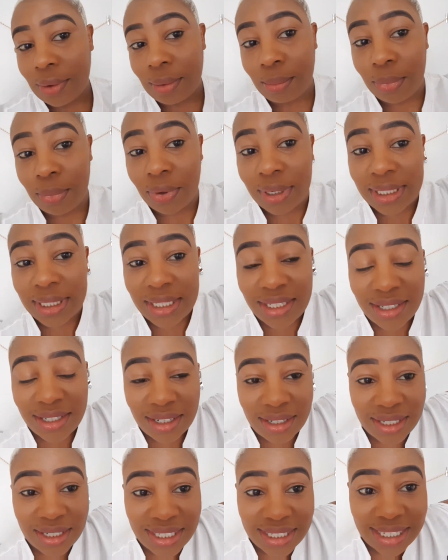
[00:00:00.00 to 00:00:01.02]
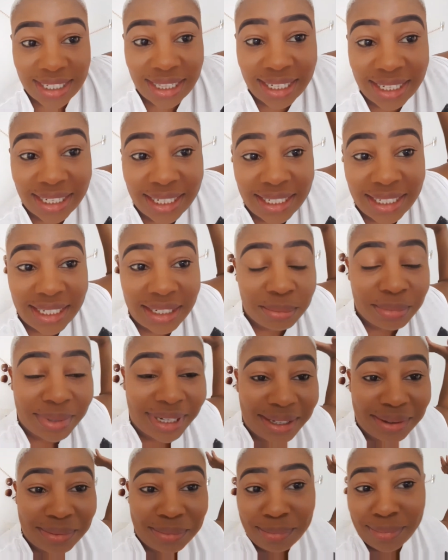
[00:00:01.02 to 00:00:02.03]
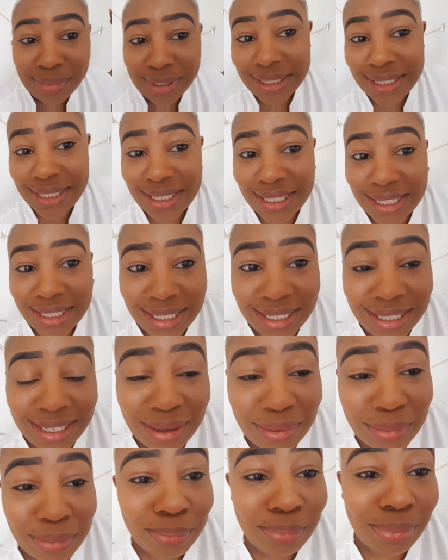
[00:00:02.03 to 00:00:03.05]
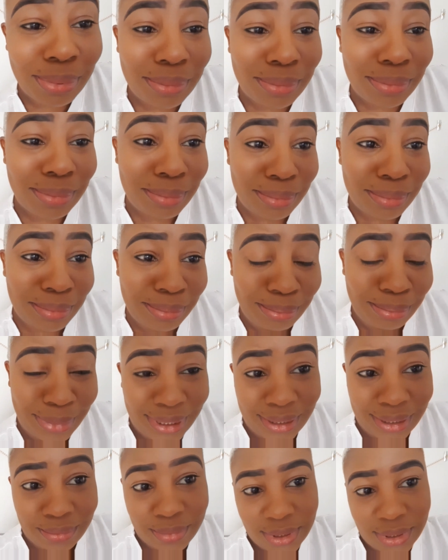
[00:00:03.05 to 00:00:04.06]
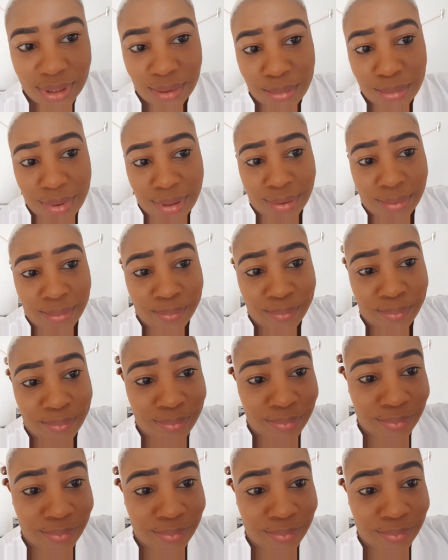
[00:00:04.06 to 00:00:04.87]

Now I'm gonna start cleaning my messed up makeup table.